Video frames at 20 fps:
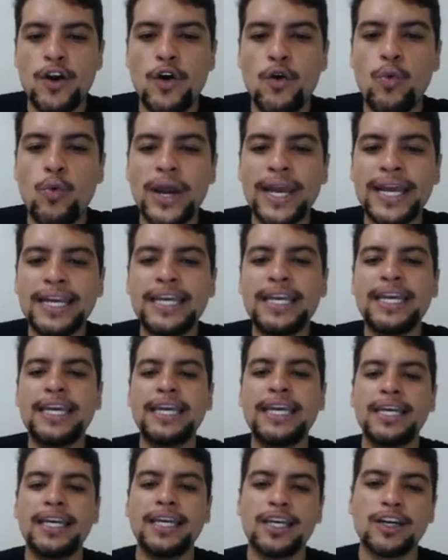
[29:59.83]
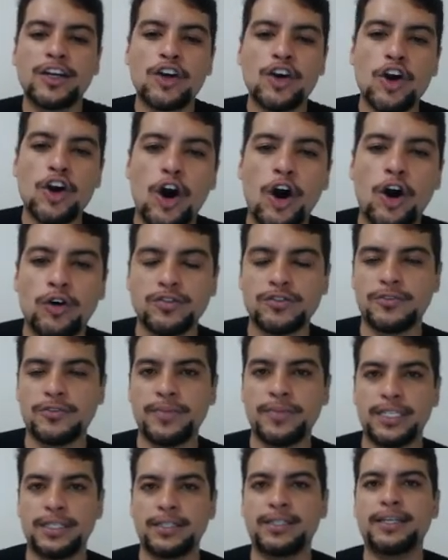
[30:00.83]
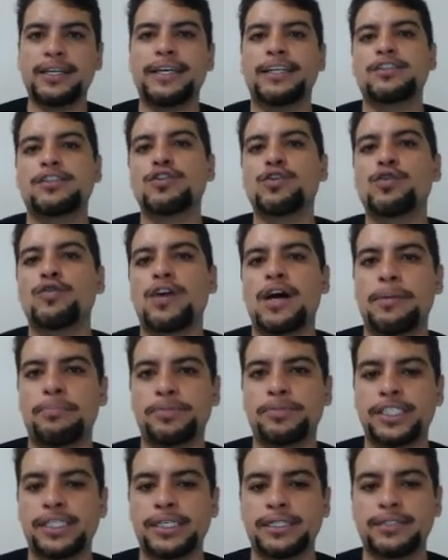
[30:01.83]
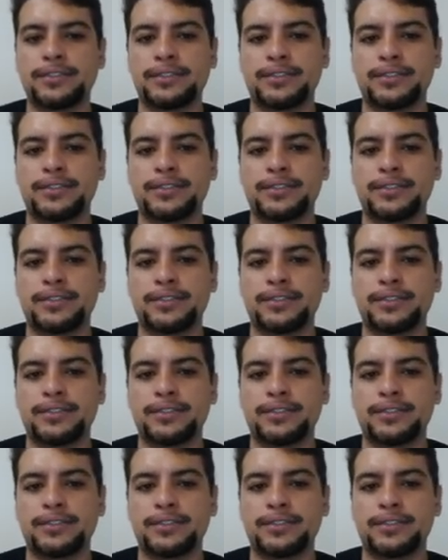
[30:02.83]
when he called me. Interruption.